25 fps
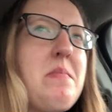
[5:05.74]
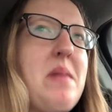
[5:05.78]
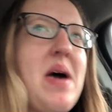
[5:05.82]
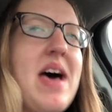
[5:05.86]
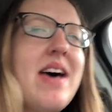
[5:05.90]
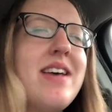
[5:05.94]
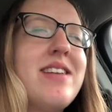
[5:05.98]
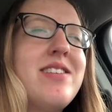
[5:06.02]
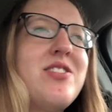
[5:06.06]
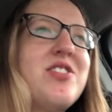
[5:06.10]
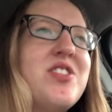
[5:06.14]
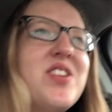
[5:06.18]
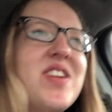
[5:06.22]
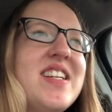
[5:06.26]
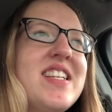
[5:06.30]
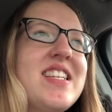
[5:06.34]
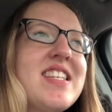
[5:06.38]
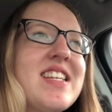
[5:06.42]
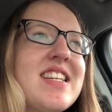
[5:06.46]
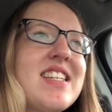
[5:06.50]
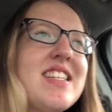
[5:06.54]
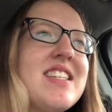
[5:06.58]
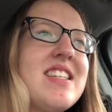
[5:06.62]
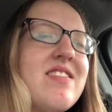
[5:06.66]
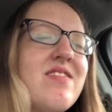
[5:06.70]
mattress
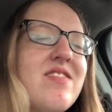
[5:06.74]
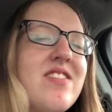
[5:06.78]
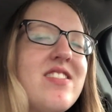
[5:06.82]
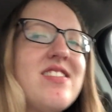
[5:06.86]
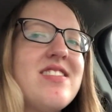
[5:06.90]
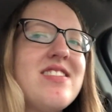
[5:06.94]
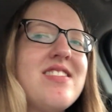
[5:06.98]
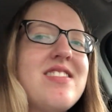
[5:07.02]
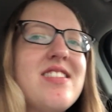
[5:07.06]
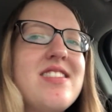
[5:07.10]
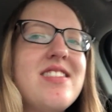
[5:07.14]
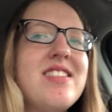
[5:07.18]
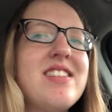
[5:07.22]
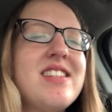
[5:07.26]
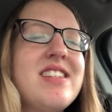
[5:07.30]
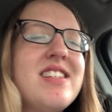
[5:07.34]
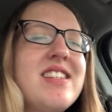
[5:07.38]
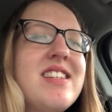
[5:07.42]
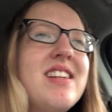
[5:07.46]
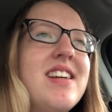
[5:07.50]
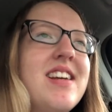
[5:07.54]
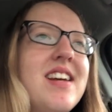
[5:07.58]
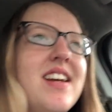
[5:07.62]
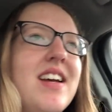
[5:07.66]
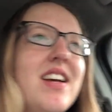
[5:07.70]
cuz it was just
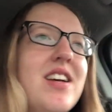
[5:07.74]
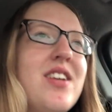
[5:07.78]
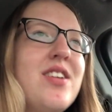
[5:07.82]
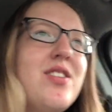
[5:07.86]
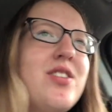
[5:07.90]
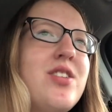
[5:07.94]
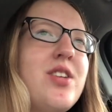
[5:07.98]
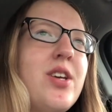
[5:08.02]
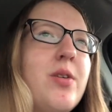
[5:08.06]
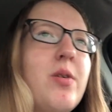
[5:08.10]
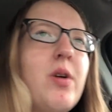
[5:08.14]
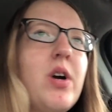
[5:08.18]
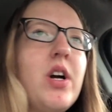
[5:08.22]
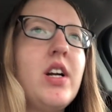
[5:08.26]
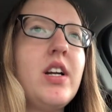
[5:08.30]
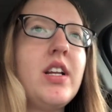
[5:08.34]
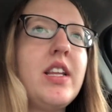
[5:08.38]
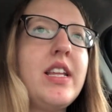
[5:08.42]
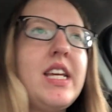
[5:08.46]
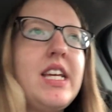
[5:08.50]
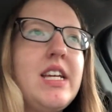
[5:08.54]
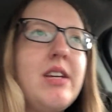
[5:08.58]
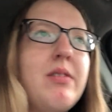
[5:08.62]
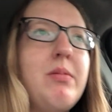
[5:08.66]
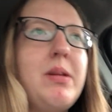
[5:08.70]
too
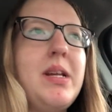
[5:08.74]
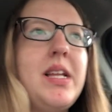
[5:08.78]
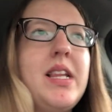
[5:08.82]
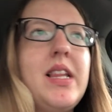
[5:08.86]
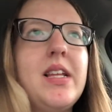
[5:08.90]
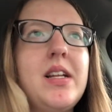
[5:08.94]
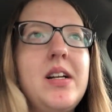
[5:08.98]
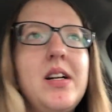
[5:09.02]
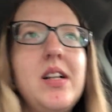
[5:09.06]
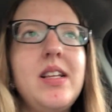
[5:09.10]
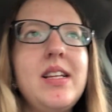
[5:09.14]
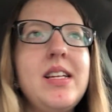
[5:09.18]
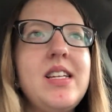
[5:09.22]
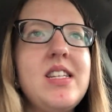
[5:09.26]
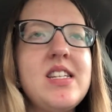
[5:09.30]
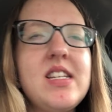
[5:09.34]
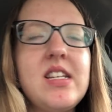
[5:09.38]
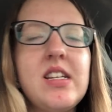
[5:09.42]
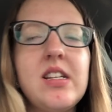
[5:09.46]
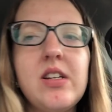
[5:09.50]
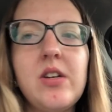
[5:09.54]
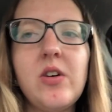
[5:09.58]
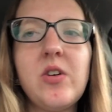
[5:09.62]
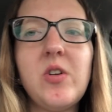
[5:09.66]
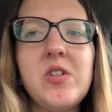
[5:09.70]
early. We literally
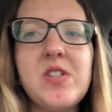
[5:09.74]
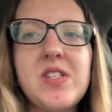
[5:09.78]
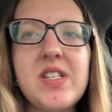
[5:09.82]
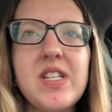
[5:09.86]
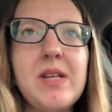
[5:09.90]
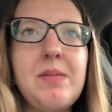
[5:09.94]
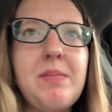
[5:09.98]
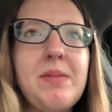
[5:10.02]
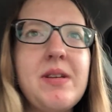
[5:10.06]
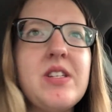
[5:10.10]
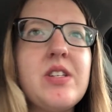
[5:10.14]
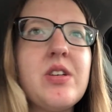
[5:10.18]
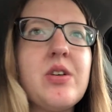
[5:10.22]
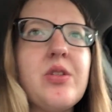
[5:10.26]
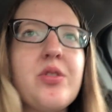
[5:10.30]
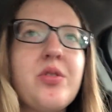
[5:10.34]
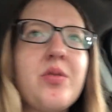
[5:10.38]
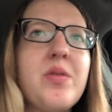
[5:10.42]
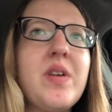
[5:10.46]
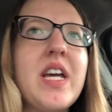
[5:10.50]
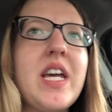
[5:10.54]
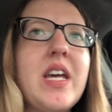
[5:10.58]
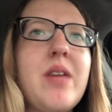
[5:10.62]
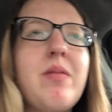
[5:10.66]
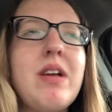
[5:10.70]
didn't go to sleep until
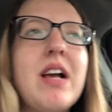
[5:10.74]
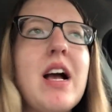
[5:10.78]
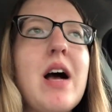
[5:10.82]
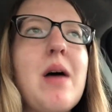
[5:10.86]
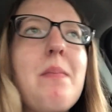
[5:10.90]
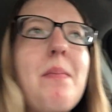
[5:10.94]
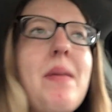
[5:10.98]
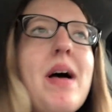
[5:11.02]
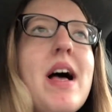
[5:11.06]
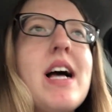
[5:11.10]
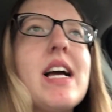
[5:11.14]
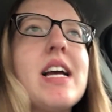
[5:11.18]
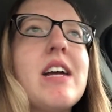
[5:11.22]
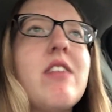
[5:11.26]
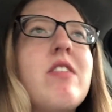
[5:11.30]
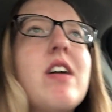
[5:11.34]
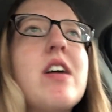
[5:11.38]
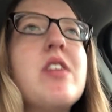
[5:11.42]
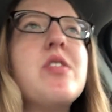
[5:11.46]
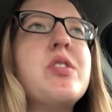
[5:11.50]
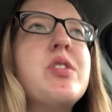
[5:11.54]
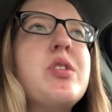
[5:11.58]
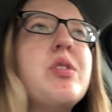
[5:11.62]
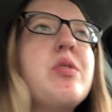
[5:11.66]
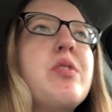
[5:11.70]
3. We got back
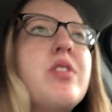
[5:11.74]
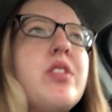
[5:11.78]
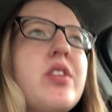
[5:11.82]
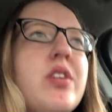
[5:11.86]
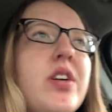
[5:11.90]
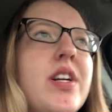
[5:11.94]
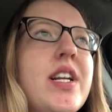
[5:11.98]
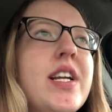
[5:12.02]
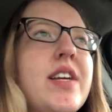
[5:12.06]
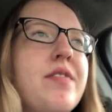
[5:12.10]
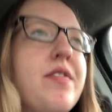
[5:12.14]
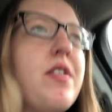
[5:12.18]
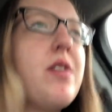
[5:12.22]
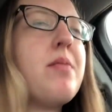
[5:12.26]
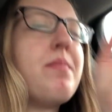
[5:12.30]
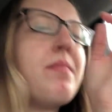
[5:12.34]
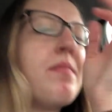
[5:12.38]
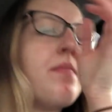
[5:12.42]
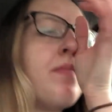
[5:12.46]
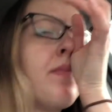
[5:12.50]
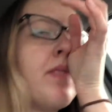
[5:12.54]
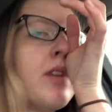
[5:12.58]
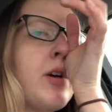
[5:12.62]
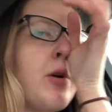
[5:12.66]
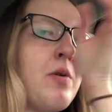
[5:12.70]
around 2:30
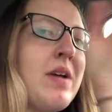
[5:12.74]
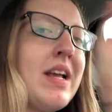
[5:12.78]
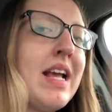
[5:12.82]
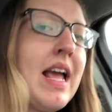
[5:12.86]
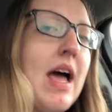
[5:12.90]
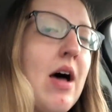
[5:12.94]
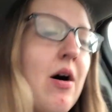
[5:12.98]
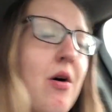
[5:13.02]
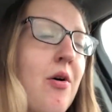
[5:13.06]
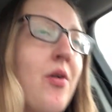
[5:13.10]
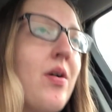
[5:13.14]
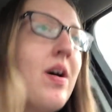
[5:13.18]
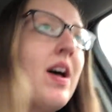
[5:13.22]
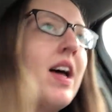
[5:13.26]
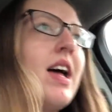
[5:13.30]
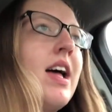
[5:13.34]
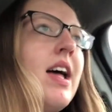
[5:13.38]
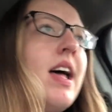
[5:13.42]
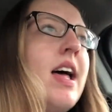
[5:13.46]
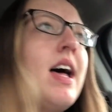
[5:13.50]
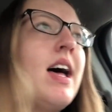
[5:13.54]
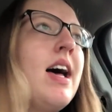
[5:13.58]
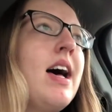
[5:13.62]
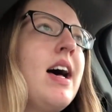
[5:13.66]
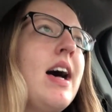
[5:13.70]
from going out.
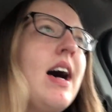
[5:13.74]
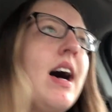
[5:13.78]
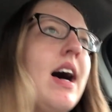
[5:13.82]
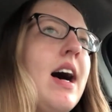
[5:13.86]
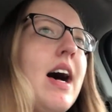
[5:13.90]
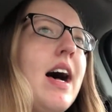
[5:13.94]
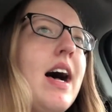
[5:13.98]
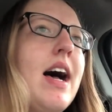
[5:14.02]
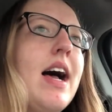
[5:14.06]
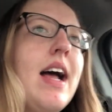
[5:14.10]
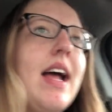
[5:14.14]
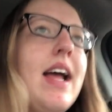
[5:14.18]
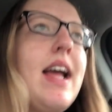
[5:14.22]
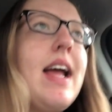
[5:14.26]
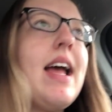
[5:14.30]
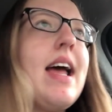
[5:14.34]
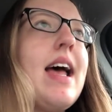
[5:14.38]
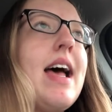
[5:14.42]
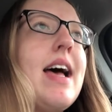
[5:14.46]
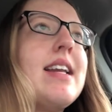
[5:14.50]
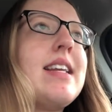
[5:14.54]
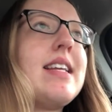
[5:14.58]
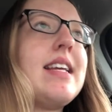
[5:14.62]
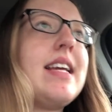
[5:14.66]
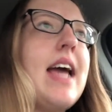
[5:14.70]

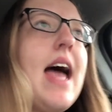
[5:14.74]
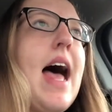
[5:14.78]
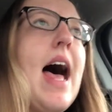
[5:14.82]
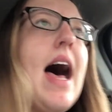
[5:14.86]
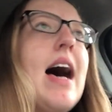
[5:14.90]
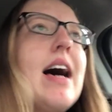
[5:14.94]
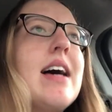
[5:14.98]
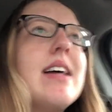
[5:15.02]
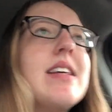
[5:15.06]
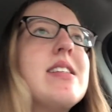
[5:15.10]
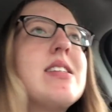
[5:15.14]
And yeah,